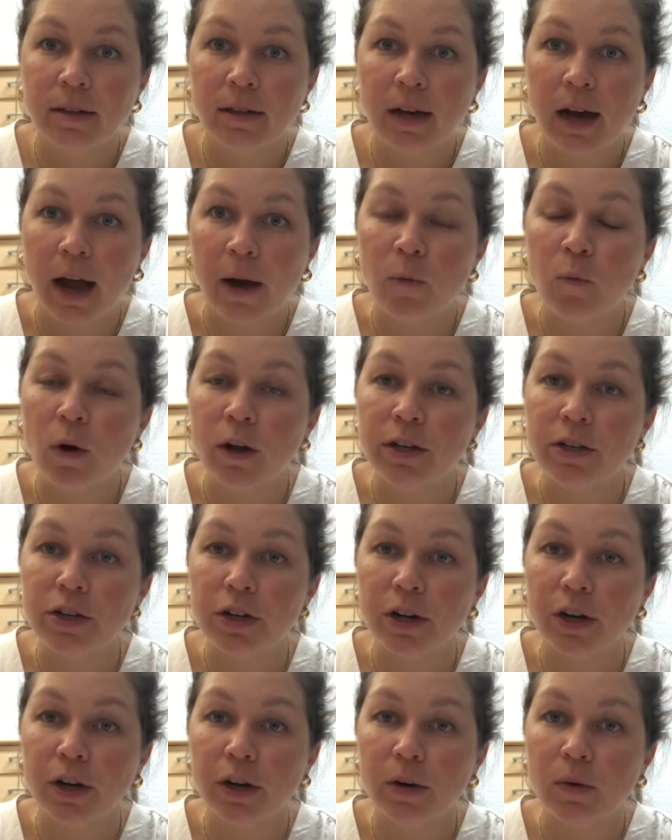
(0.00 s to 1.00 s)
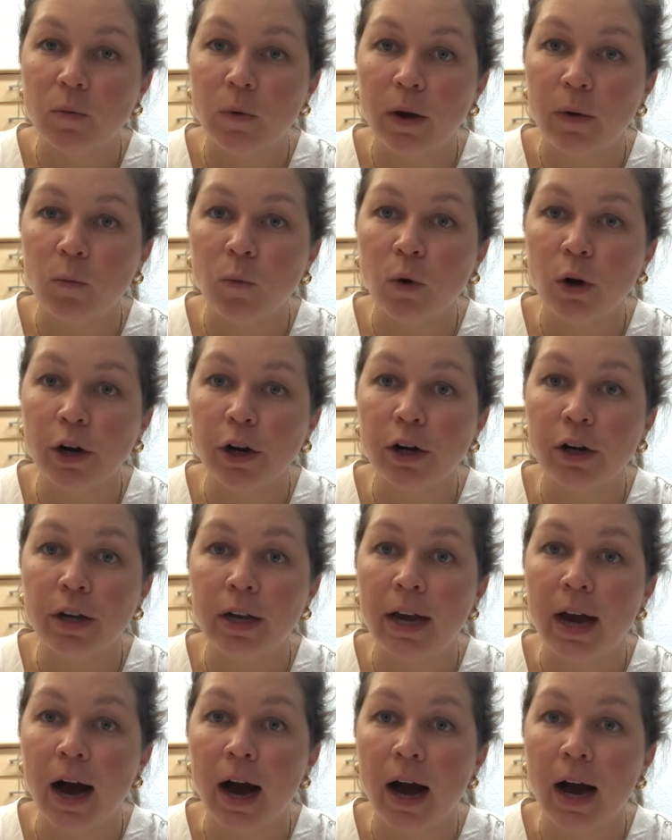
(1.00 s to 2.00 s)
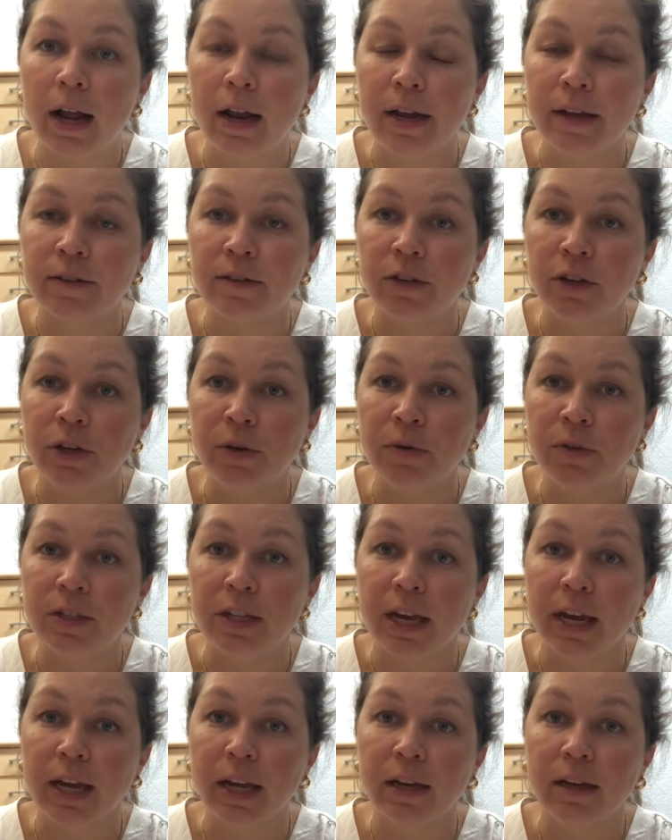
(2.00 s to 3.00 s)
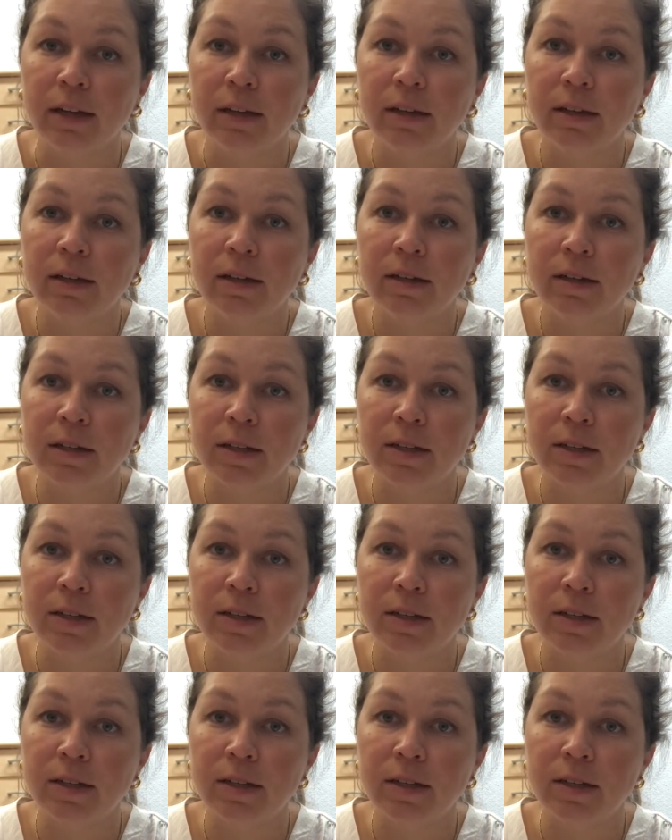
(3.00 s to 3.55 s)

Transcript: I wonder what word God is using to